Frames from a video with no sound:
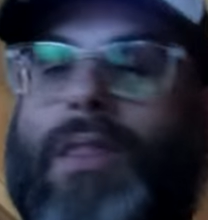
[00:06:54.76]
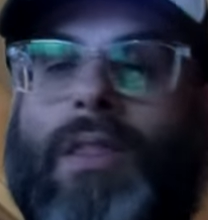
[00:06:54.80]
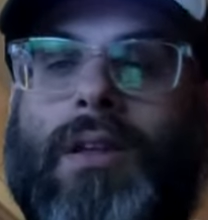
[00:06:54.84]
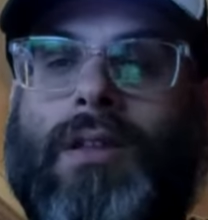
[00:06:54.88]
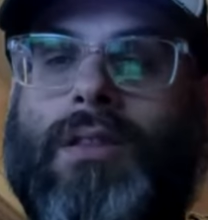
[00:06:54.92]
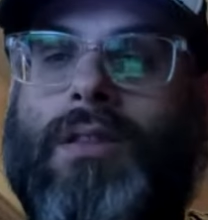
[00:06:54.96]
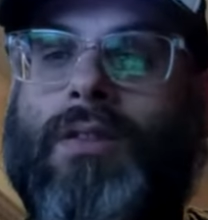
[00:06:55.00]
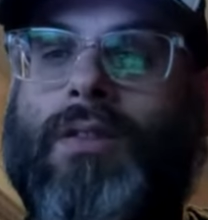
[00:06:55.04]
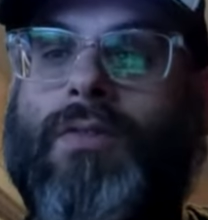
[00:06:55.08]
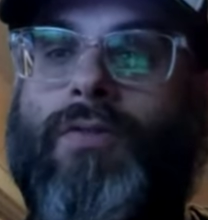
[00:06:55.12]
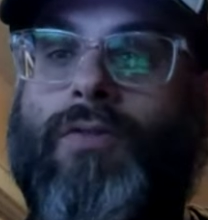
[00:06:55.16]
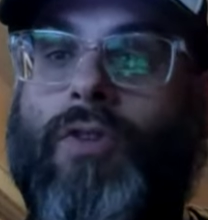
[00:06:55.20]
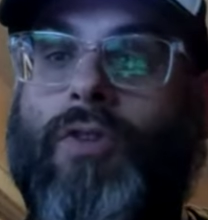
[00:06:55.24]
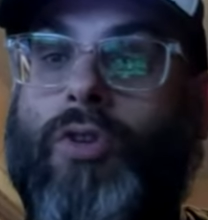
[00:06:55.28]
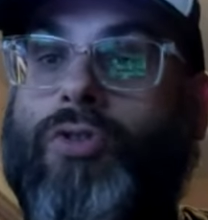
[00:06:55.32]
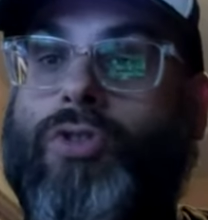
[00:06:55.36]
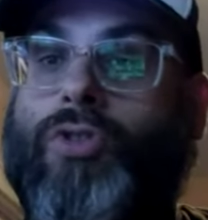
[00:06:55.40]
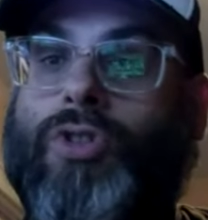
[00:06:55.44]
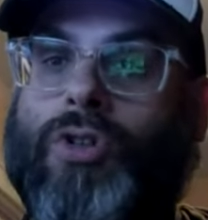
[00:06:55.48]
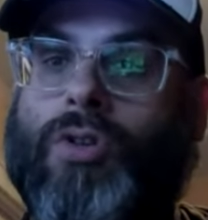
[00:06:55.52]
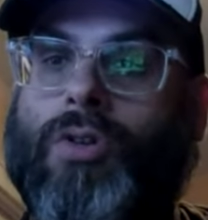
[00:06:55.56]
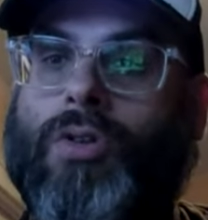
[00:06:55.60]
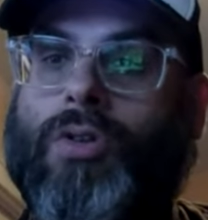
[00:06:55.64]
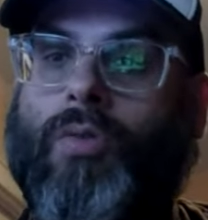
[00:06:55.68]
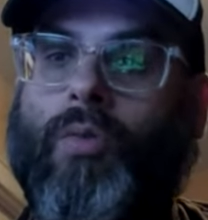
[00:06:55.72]
think the
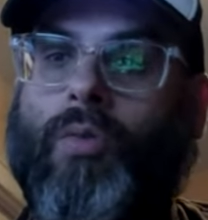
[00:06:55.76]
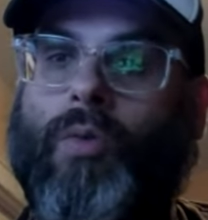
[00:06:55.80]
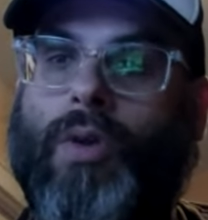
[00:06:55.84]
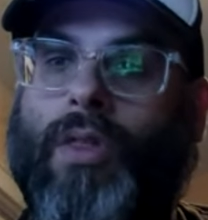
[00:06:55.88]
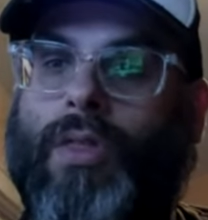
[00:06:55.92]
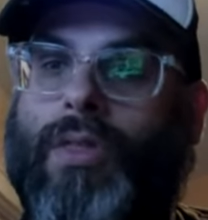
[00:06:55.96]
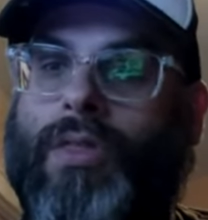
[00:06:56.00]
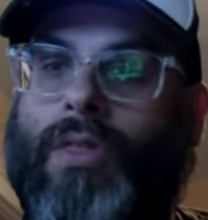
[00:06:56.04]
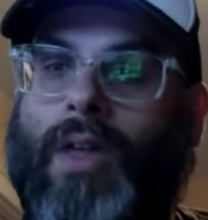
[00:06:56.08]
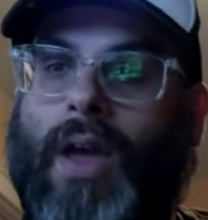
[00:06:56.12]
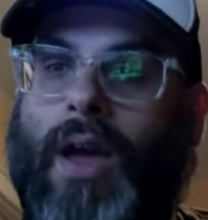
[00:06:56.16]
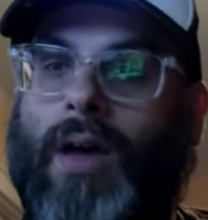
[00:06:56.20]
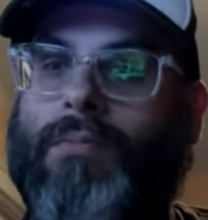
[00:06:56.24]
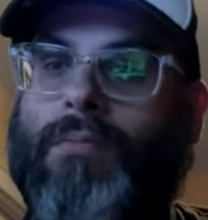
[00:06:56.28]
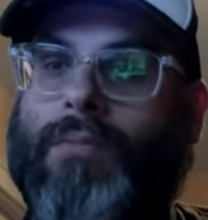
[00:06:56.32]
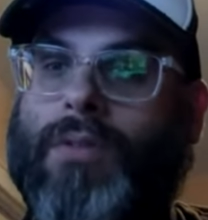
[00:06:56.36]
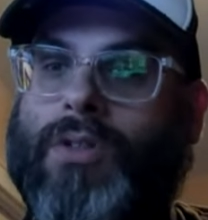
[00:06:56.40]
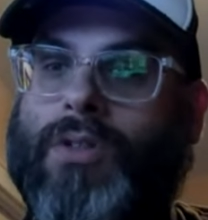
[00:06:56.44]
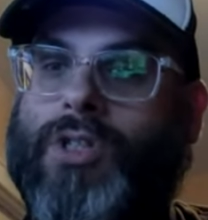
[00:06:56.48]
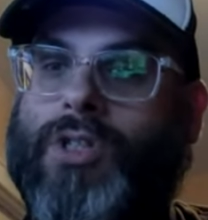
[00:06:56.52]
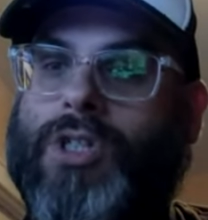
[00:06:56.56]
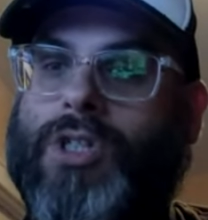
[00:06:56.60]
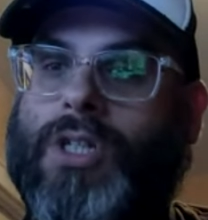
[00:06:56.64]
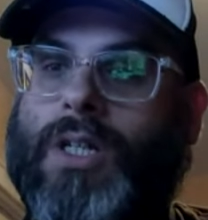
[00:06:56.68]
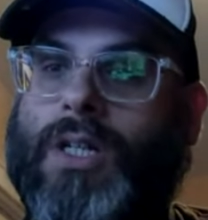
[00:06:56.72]
future with that
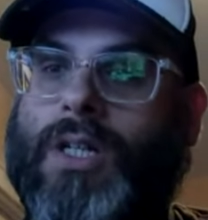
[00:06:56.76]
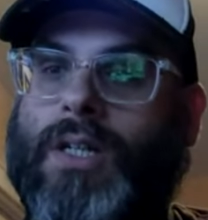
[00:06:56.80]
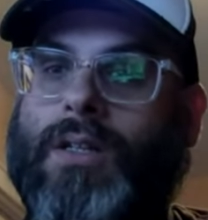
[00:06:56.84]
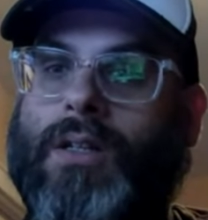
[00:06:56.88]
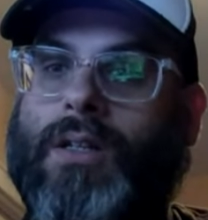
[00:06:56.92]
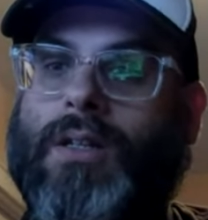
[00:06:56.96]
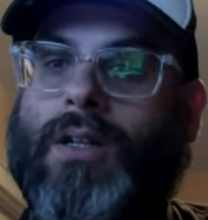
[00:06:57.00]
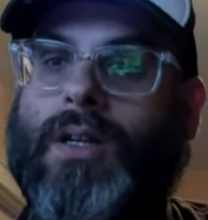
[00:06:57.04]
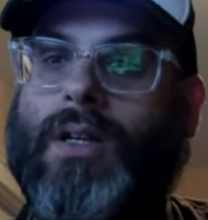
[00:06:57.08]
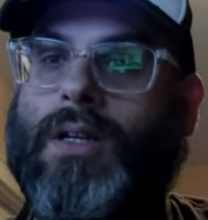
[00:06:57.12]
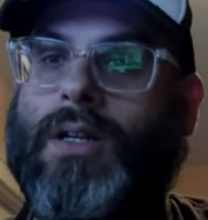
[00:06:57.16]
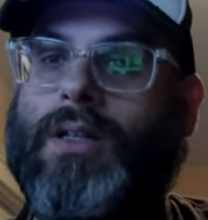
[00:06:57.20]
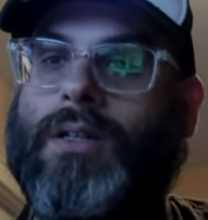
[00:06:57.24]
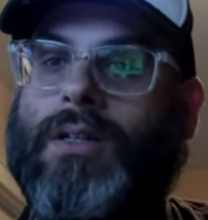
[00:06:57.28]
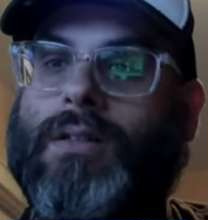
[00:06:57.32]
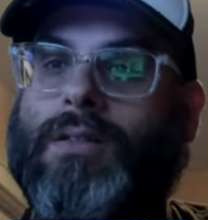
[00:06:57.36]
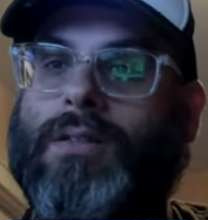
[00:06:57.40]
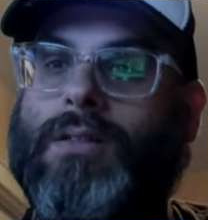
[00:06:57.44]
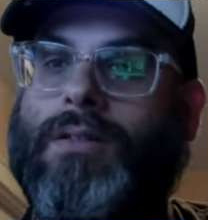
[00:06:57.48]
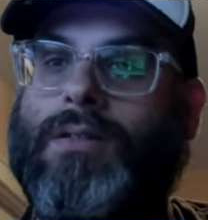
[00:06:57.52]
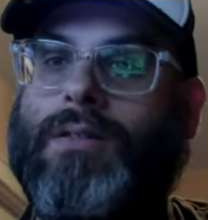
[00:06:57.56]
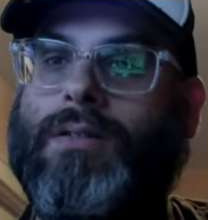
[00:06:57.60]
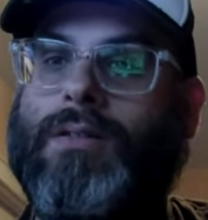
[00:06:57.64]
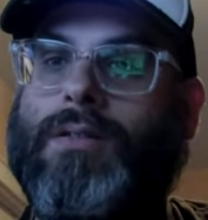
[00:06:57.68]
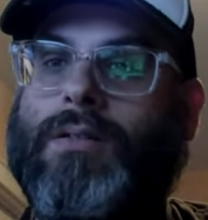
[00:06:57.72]
machine
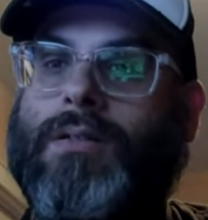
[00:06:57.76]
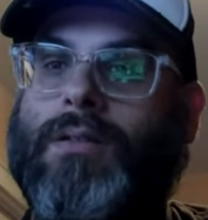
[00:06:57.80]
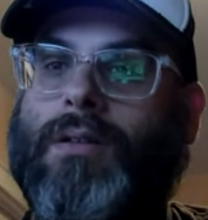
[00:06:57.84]
is